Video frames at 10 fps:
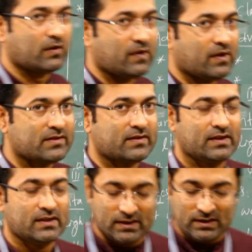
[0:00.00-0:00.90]
hours,
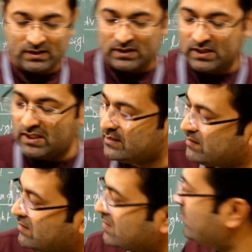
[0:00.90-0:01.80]

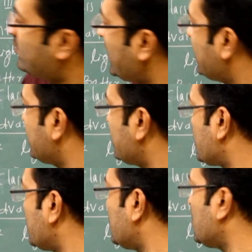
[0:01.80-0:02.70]
these brick
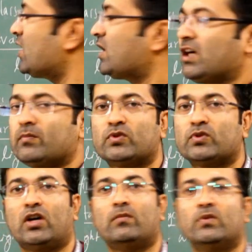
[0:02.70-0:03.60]
should not
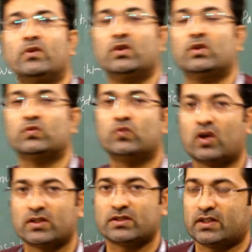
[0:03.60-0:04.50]
absorb
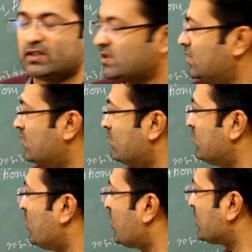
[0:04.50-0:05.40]
water
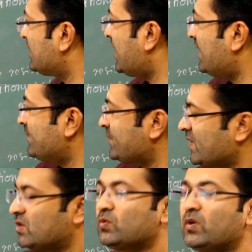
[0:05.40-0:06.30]
more than
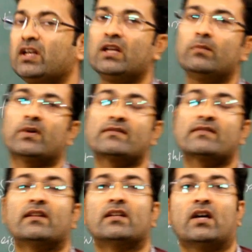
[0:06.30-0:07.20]

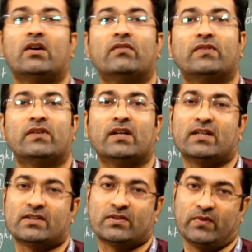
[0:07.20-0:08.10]
20% of
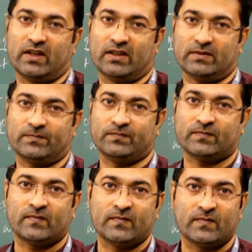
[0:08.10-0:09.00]
its weight.
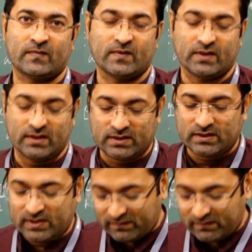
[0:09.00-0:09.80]
See,